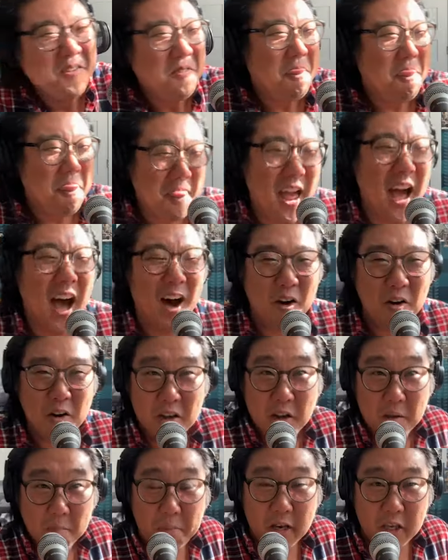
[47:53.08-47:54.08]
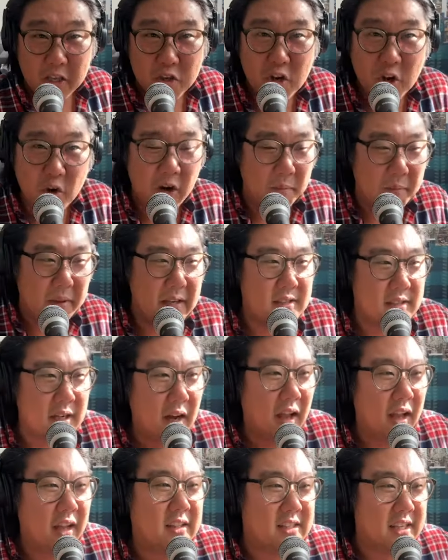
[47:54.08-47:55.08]
no, but you know what I mean. So
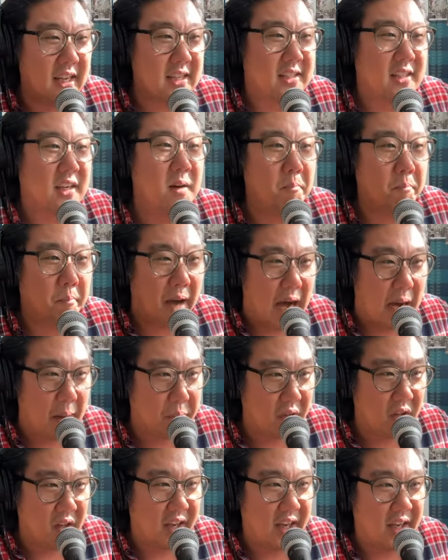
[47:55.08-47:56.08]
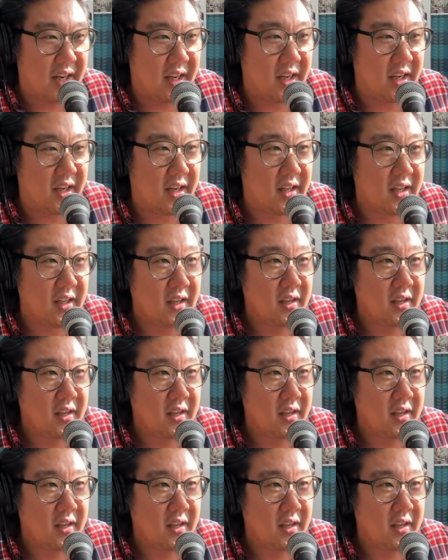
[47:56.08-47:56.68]
a discombobulated,